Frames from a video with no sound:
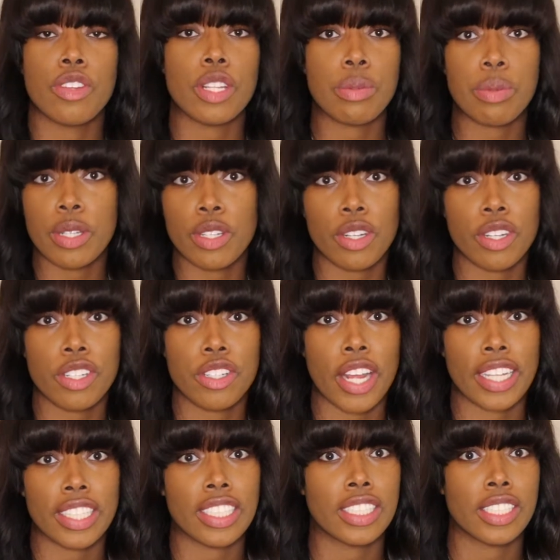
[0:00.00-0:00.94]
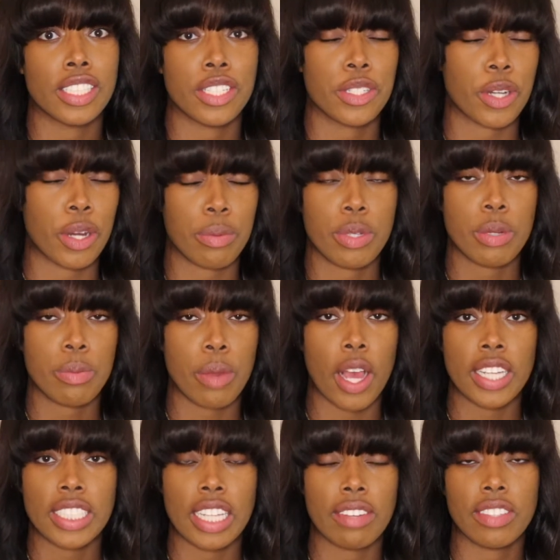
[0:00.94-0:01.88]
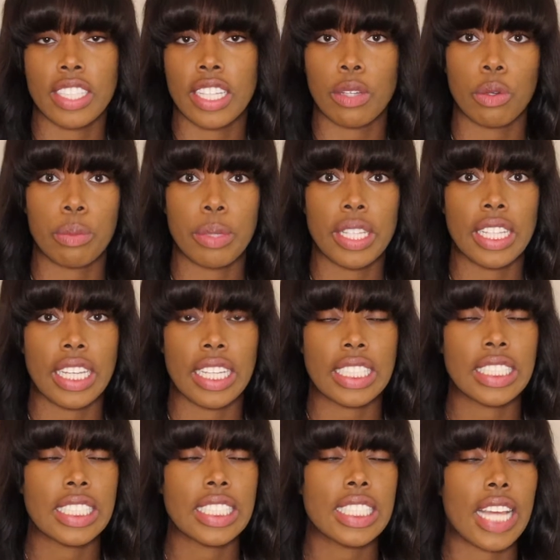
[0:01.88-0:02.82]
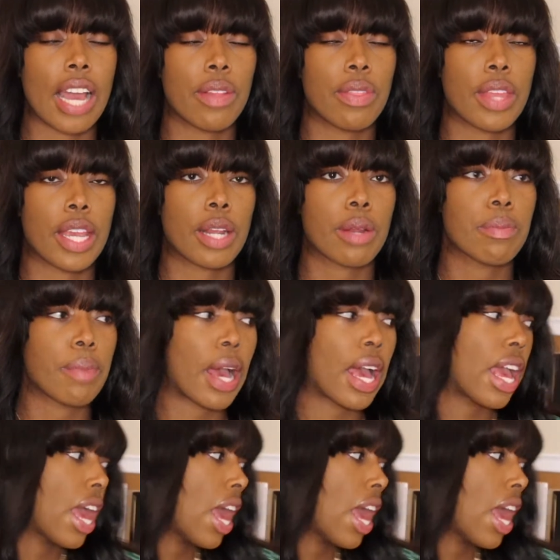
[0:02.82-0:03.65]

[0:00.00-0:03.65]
Just be sure to check the description box. Everything will be linked down there. But